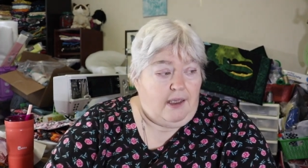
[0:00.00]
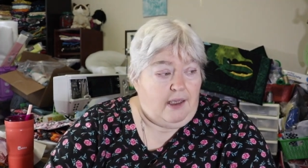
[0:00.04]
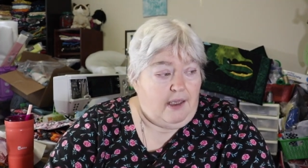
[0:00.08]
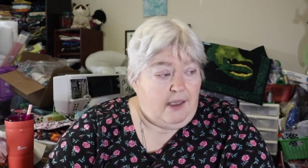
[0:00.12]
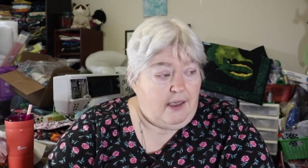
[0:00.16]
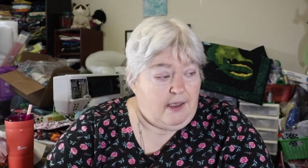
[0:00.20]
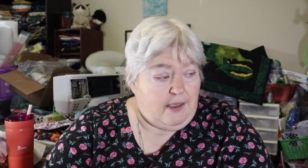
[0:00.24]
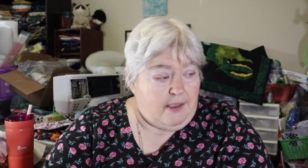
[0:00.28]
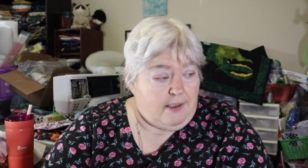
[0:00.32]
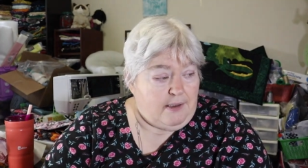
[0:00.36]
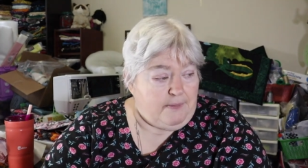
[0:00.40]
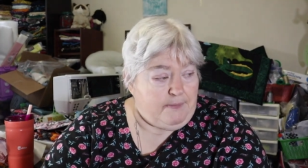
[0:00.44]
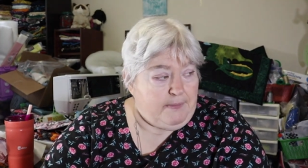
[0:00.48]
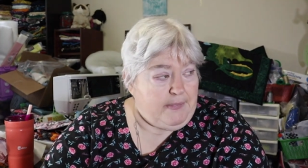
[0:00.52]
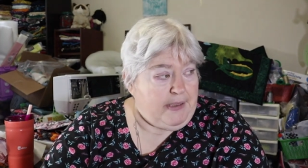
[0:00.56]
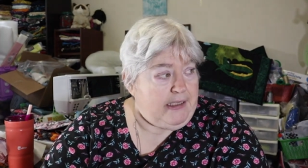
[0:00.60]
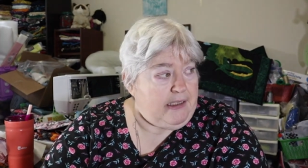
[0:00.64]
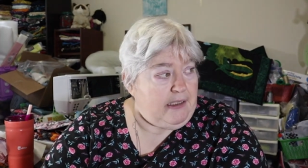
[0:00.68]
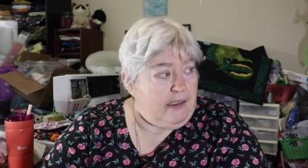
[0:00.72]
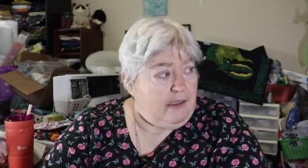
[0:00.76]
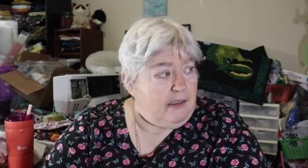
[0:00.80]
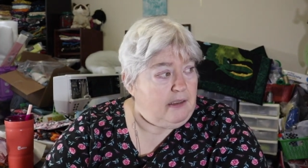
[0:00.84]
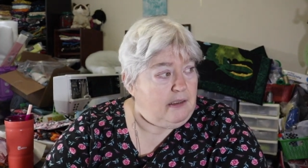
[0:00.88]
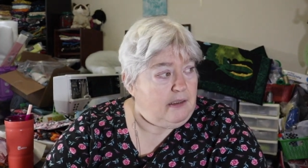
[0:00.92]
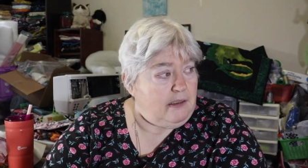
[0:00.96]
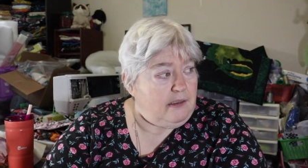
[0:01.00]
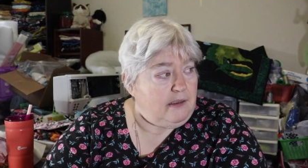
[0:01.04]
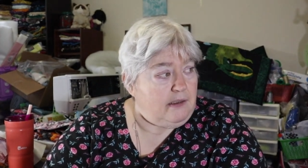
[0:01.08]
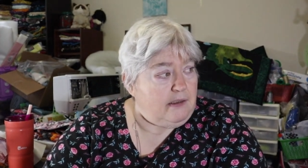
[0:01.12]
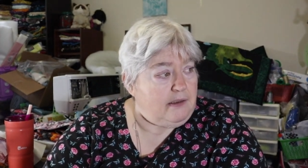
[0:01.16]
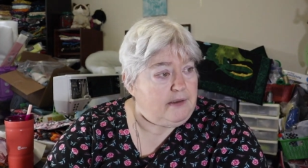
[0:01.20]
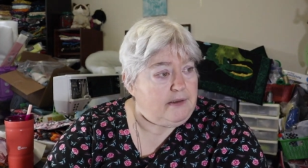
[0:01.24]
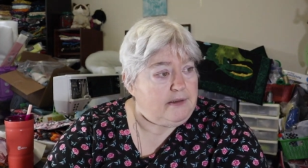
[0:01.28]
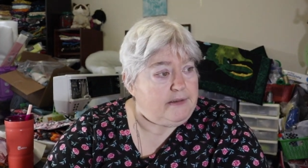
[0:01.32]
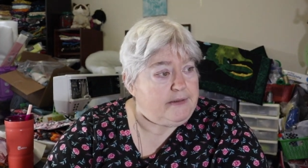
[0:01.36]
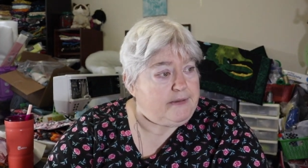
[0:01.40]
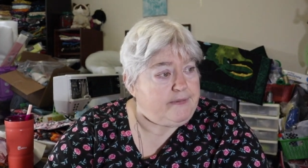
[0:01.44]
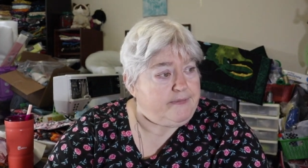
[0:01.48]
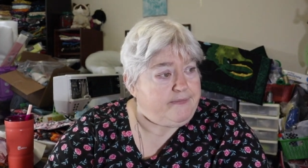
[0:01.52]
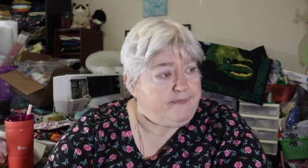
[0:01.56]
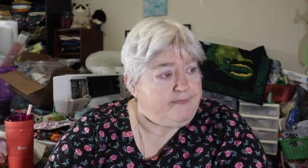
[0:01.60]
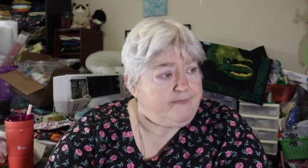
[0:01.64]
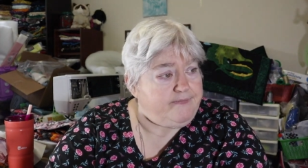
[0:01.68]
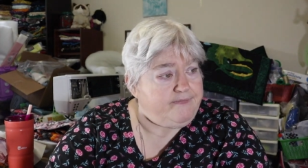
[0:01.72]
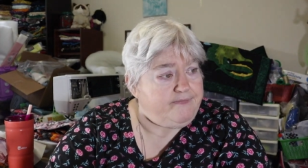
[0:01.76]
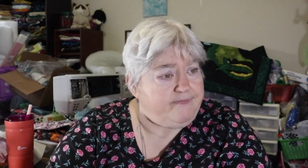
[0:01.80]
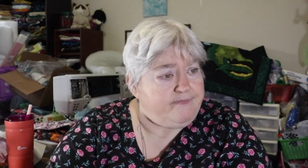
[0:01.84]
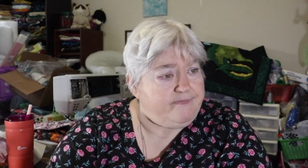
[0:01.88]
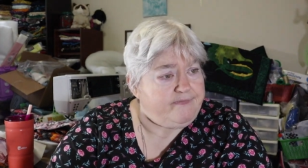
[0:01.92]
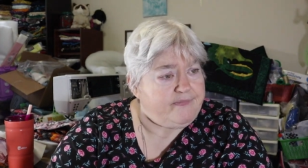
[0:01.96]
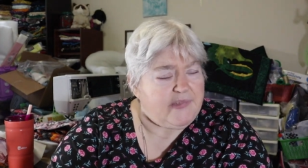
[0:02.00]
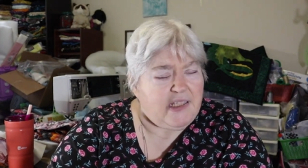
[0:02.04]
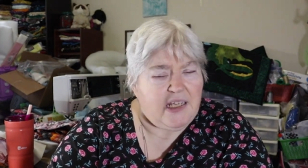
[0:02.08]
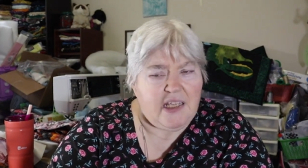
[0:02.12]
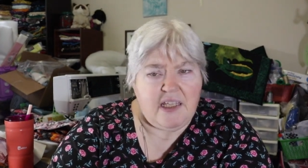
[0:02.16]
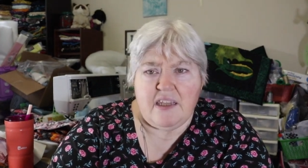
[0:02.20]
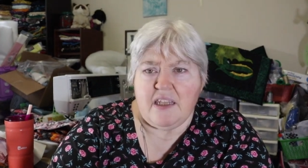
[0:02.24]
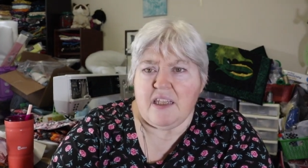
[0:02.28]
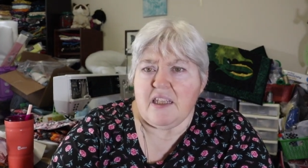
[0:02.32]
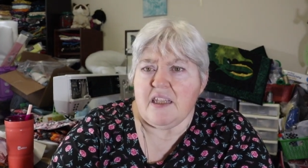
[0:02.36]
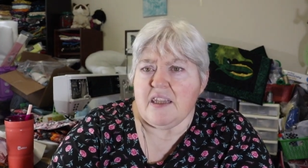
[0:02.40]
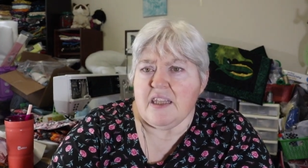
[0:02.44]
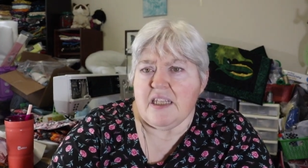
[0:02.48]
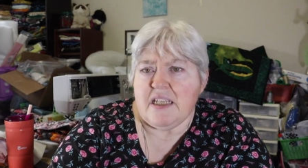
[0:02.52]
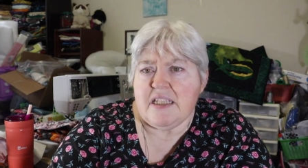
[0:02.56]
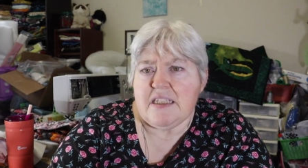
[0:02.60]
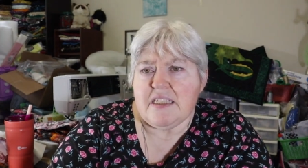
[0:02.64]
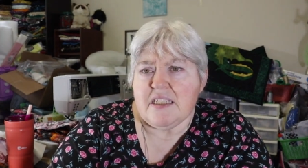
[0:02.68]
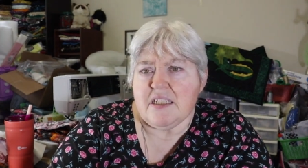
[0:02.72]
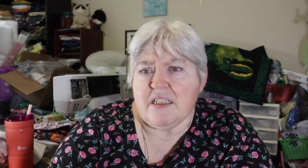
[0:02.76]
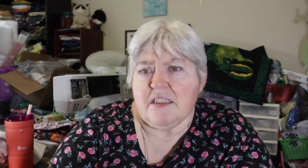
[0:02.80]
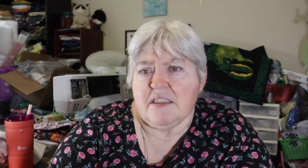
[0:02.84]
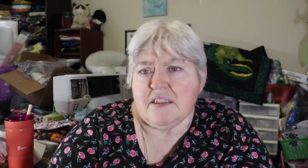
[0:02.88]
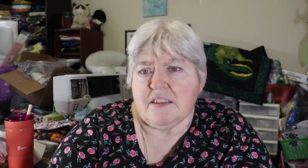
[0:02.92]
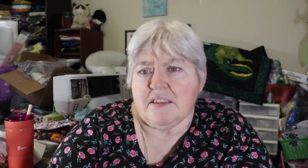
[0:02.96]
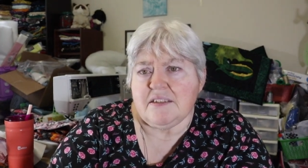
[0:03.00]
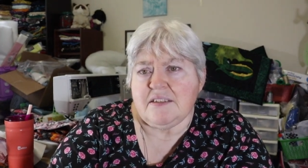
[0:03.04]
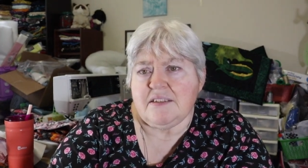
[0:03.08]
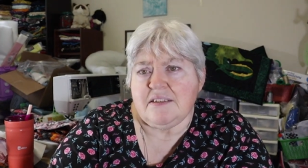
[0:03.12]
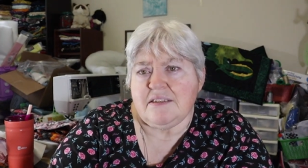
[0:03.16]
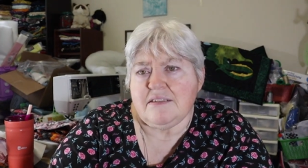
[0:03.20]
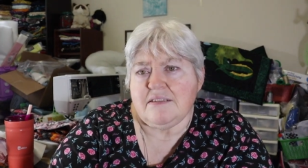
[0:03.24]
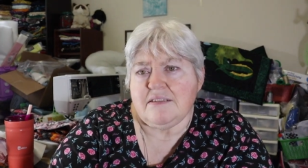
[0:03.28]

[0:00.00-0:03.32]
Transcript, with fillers: I think that's all.